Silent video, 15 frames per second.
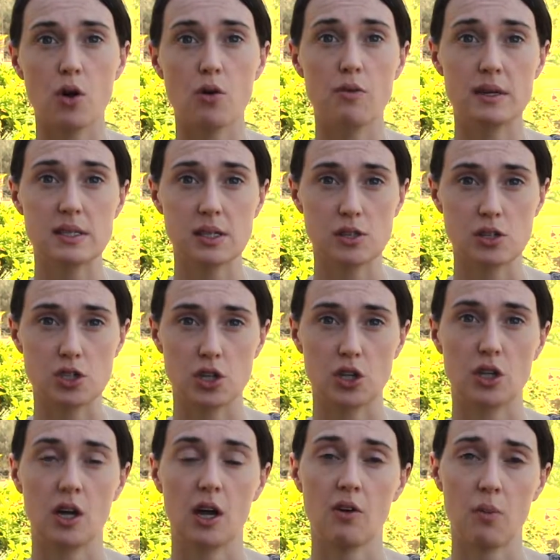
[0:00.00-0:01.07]
or
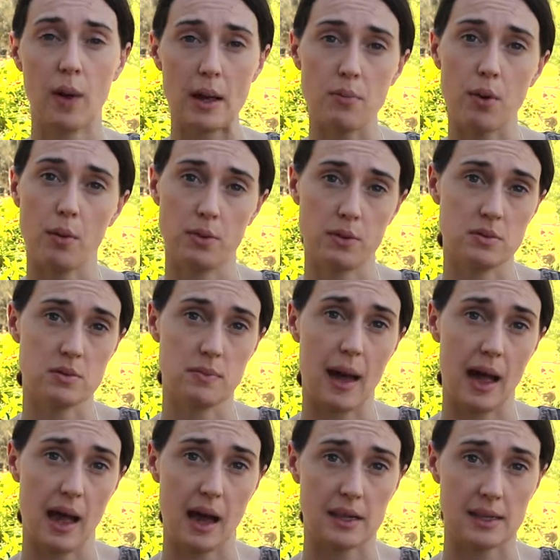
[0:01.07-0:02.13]
resolution of weight problems
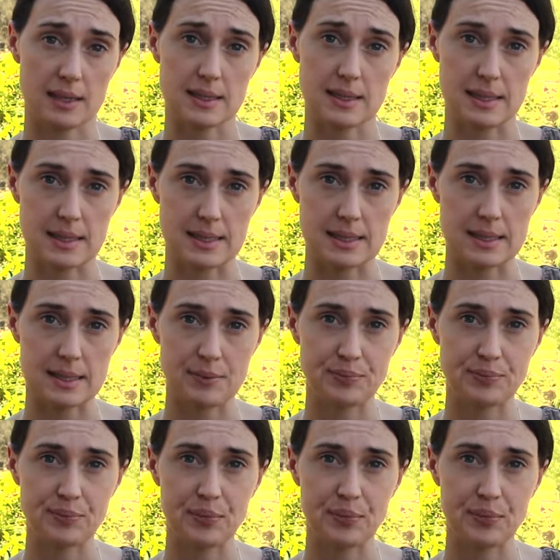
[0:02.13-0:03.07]
by adolescence.